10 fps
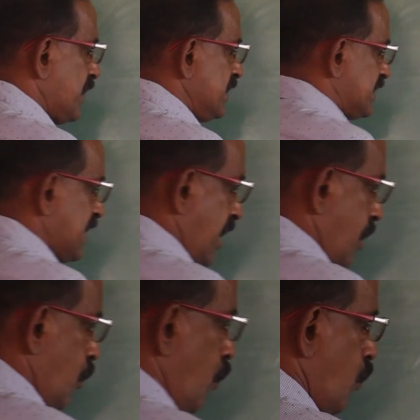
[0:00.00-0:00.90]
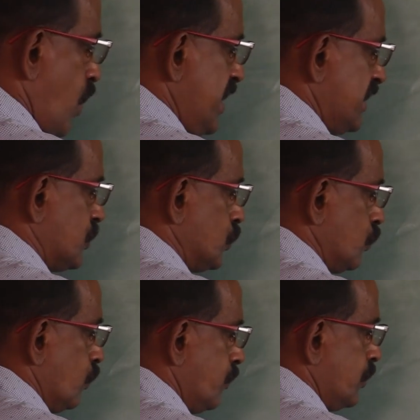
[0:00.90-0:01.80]
I say
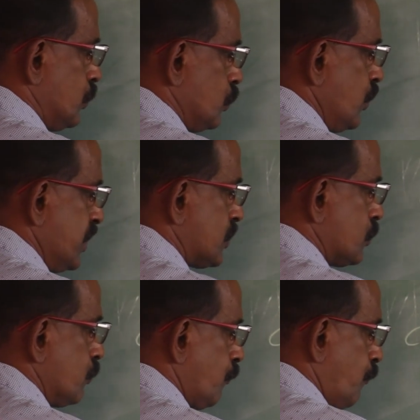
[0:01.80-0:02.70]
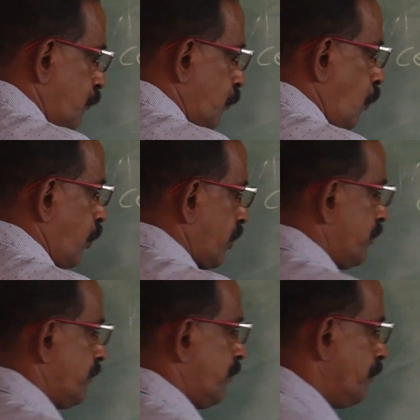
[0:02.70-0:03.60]
1:2, 2:4,
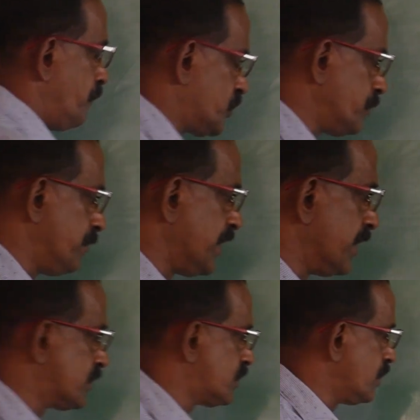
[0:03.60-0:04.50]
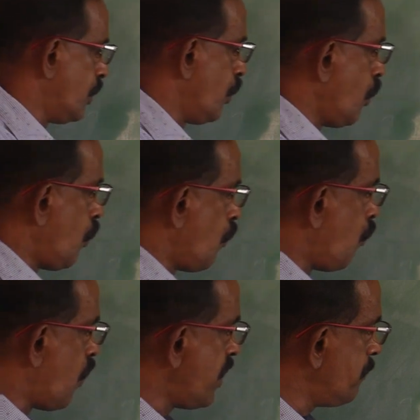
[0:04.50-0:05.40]
which means
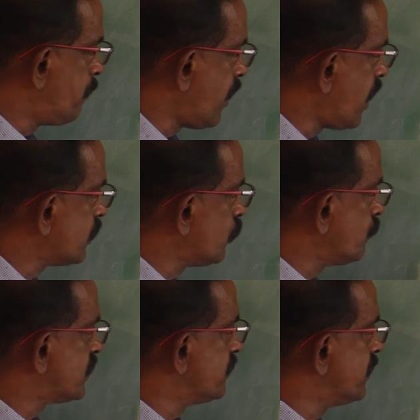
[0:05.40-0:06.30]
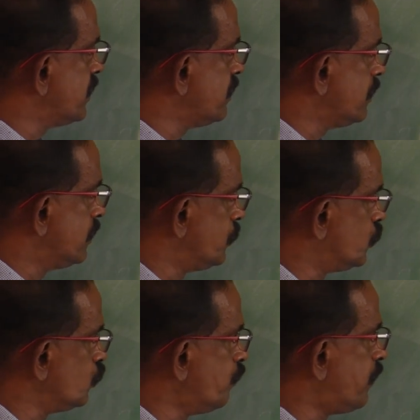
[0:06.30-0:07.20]
1 part of cement,
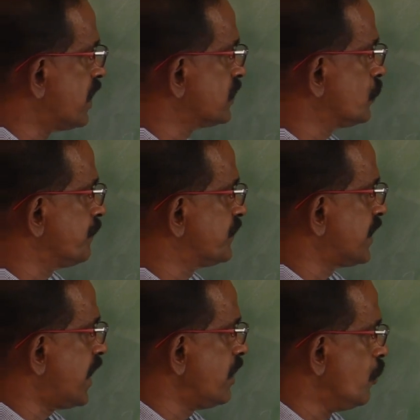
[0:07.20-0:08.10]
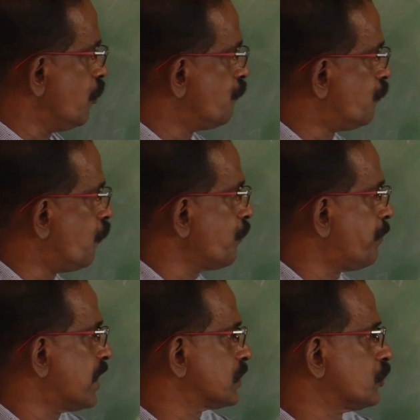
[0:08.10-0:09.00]
2 parts of sand, 4
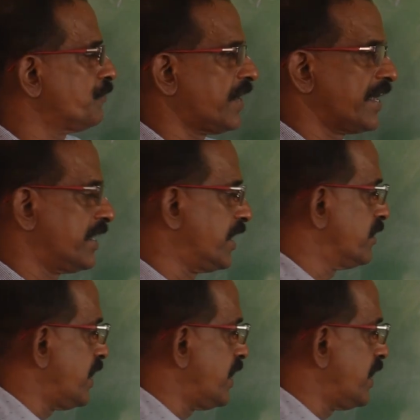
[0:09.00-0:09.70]
parts of aggregate.